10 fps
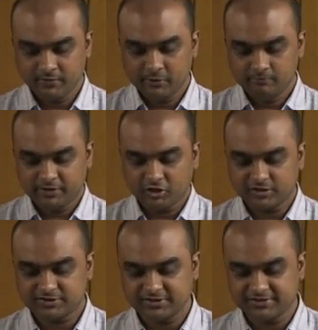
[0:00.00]

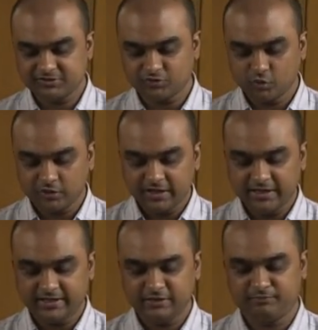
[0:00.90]
because it is
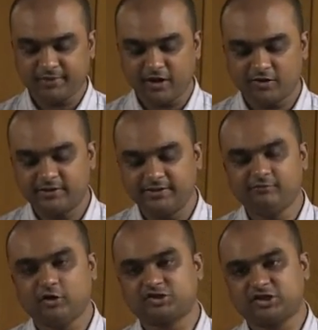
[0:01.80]
only in priority
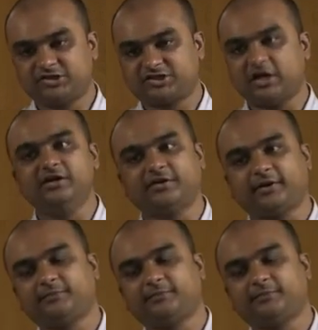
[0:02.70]
watch list country,